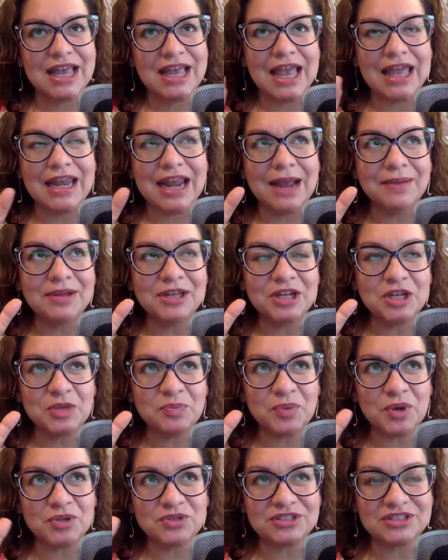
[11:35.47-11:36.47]
And I'm going to
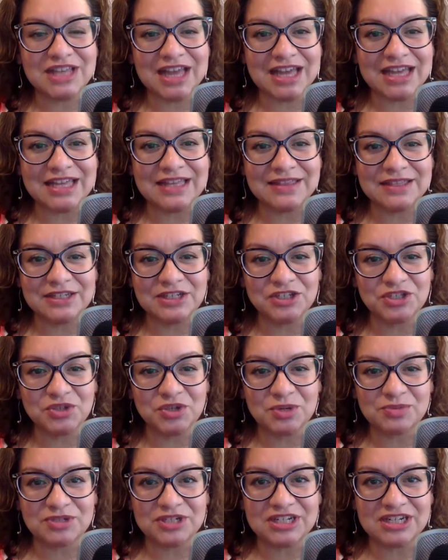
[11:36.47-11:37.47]
post that in the
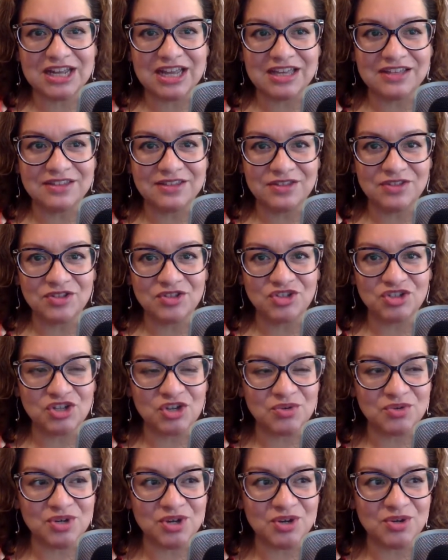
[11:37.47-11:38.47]
description and in the
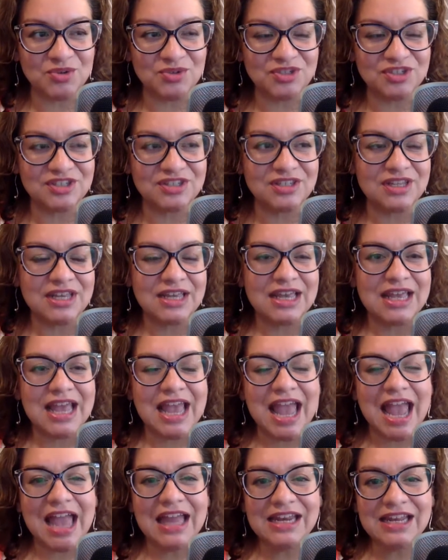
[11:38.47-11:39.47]
show notes.
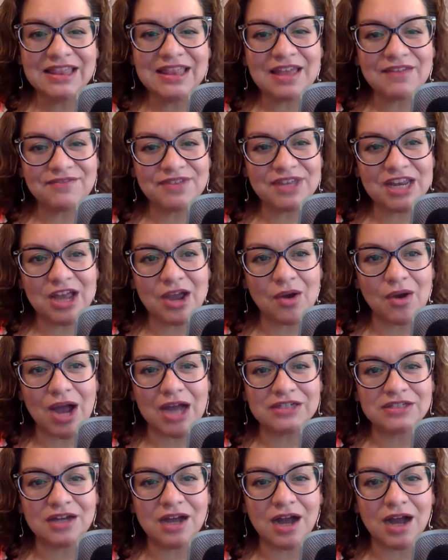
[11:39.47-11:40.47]
And in that video,
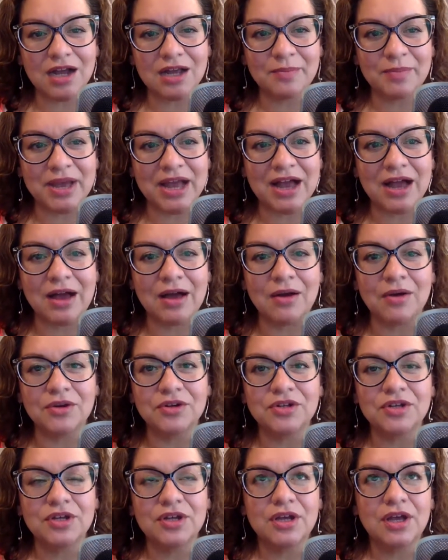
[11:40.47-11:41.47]
I talk
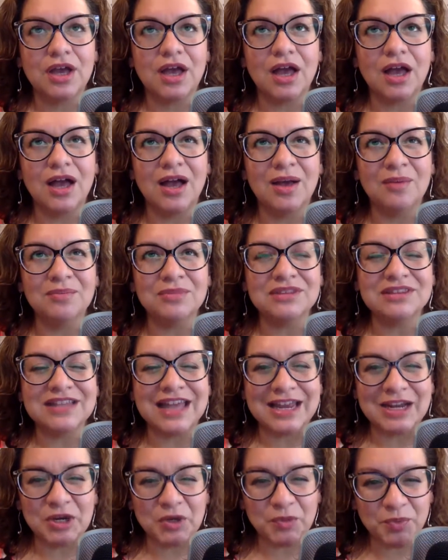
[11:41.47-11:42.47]
about um,
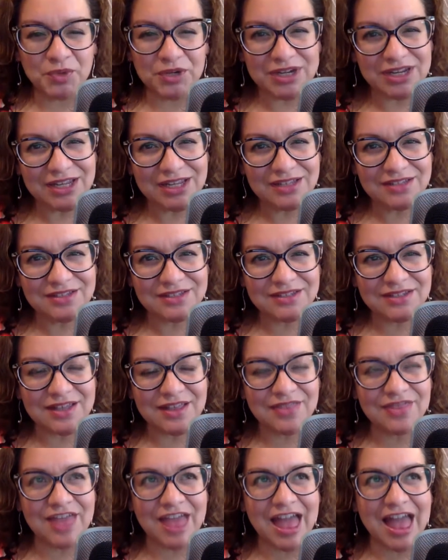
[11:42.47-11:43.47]
layer breeds
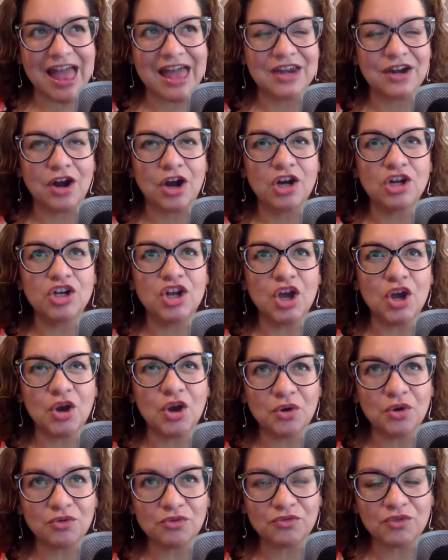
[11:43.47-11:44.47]
that are
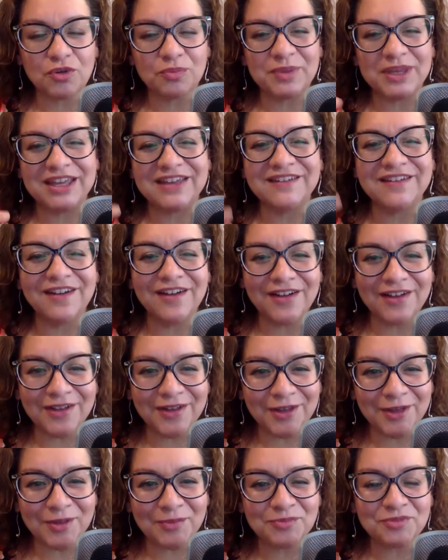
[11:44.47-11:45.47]
known for being
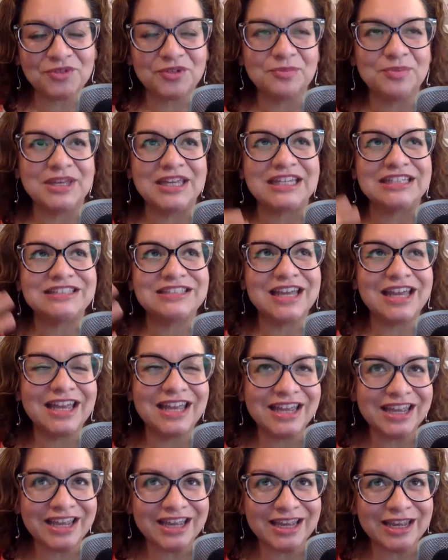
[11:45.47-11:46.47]
calm, for being
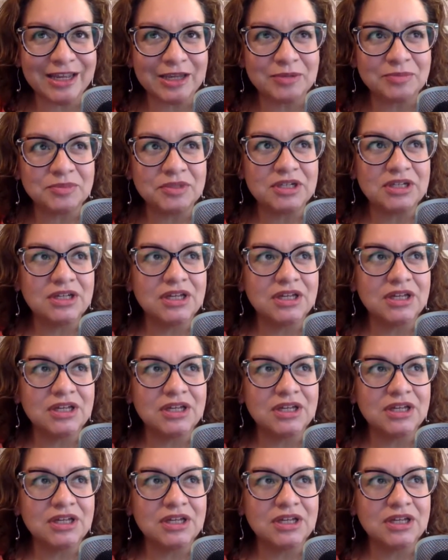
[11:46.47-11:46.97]
tame,